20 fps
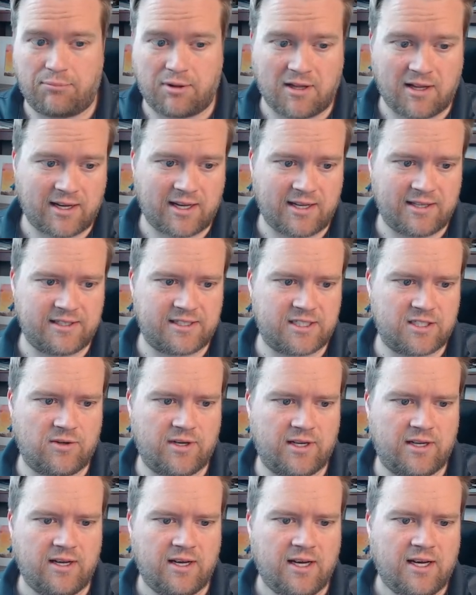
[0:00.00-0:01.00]
plugins to
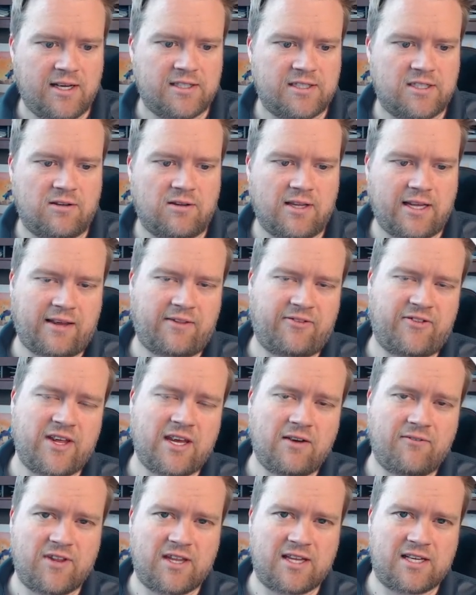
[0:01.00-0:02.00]
it. So like
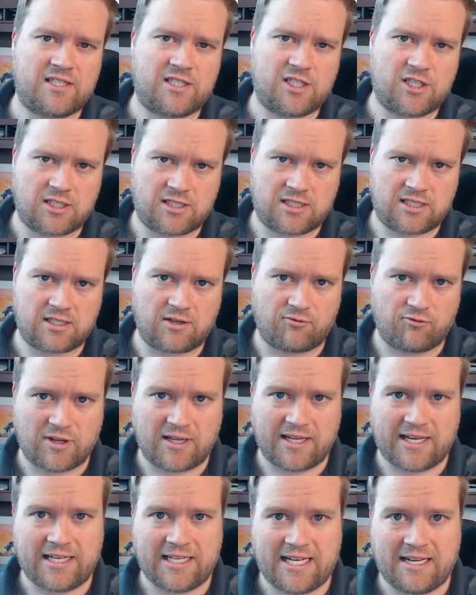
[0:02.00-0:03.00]
think of this just as a
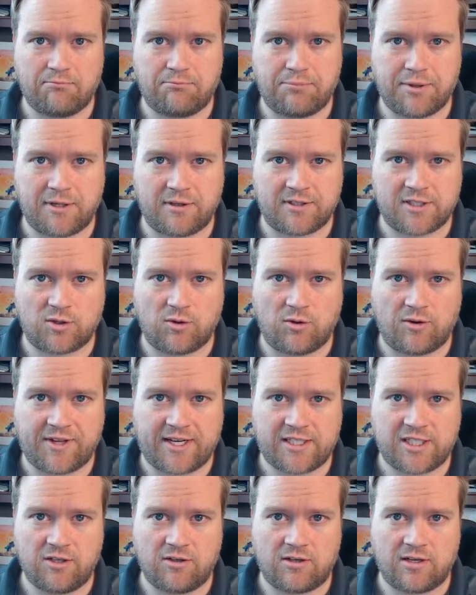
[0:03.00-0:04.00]
really neat build tool
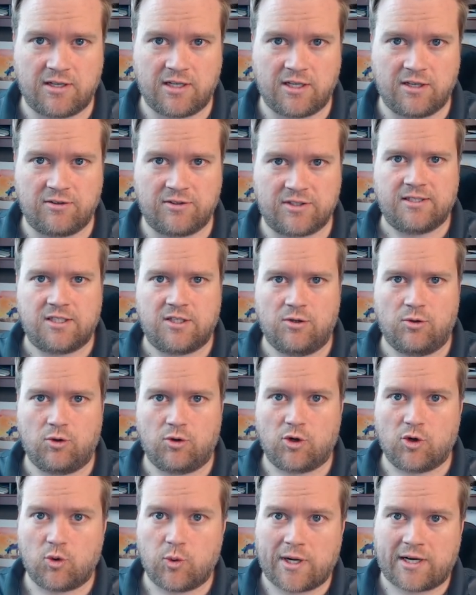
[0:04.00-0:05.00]
that you can use to
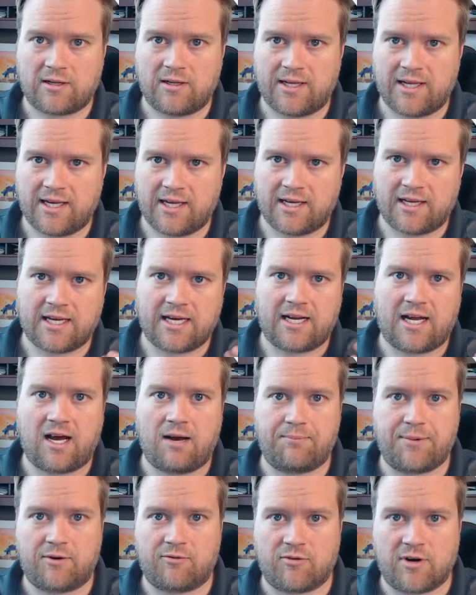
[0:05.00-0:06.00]
quickly get
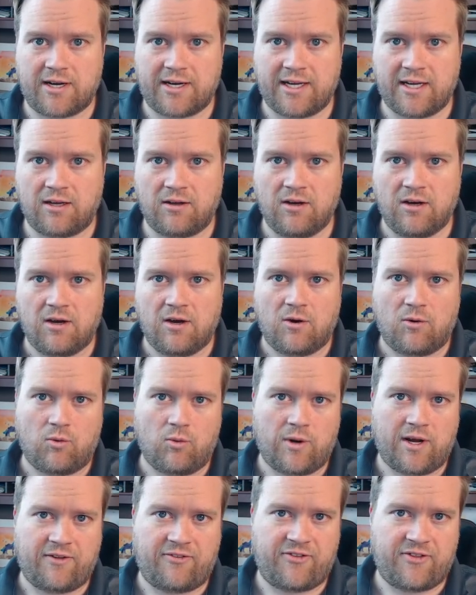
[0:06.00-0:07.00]
up and running
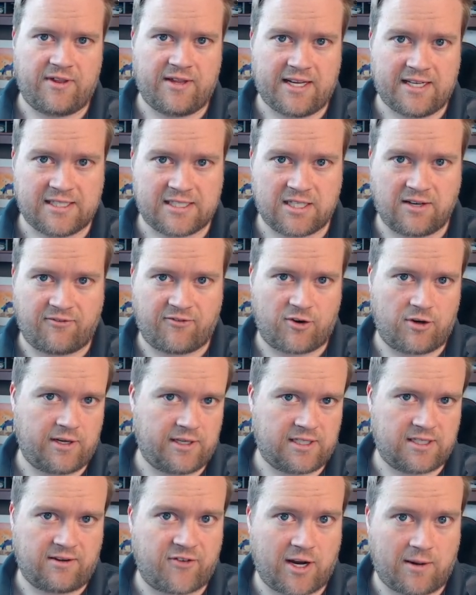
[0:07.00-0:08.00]
with these
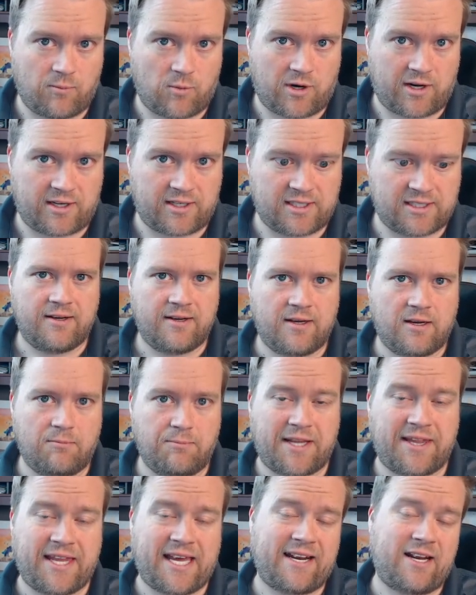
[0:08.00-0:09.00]
different frameworks.
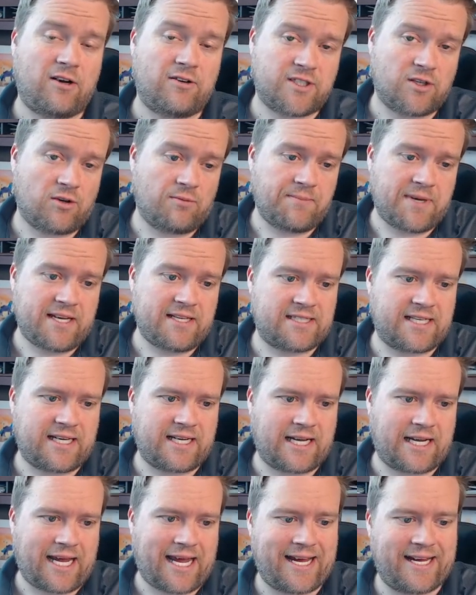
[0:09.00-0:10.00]
But that also means that
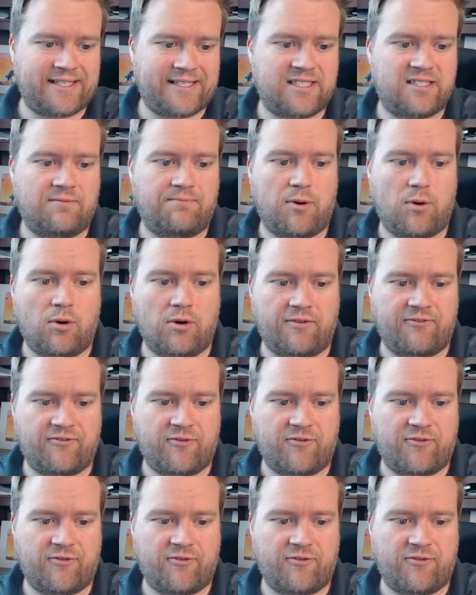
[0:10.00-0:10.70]
it has support